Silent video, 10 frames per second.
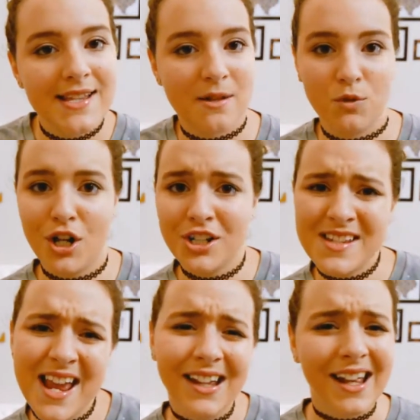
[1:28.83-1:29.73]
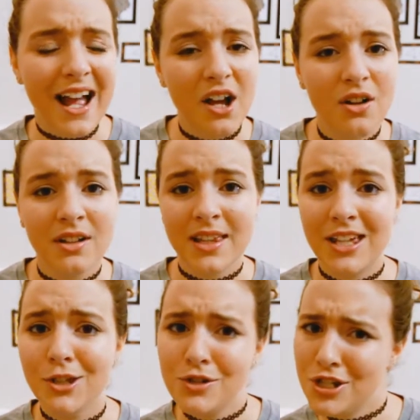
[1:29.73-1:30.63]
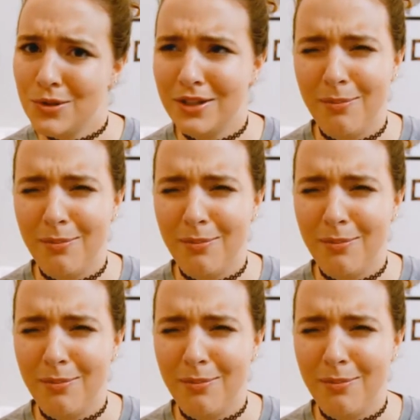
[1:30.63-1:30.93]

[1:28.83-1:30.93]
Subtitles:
and we're all just hanging out like you do in the